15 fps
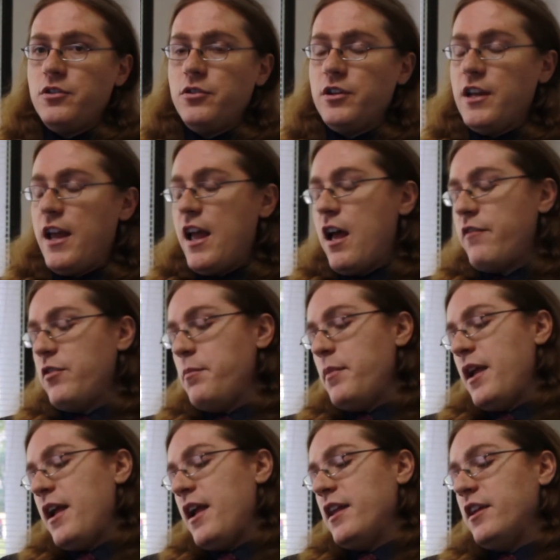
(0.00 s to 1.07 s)
You can have it
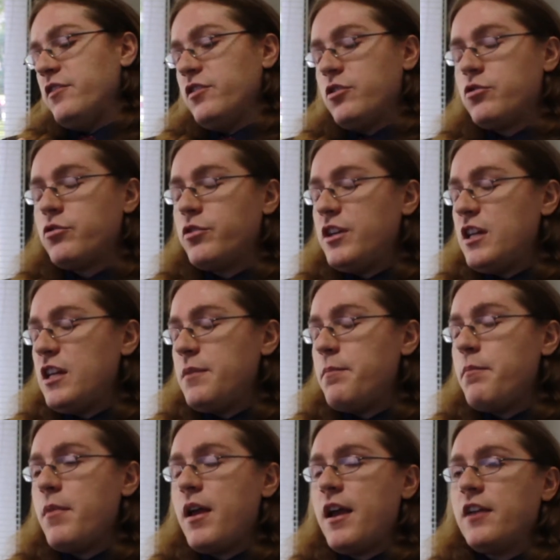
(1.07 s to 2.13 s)
made as a
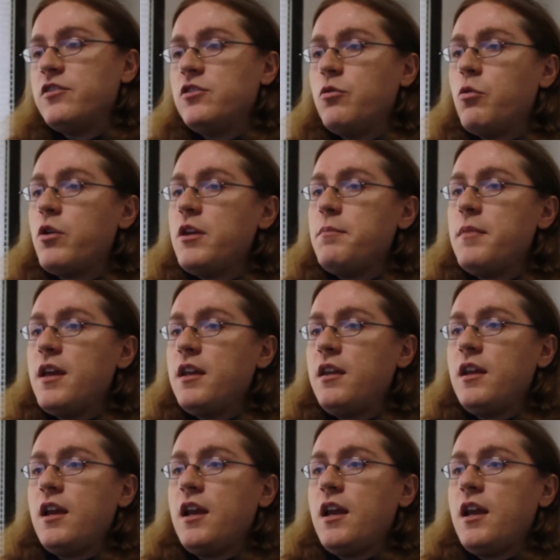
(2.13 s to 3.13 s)
cream, as an ointment,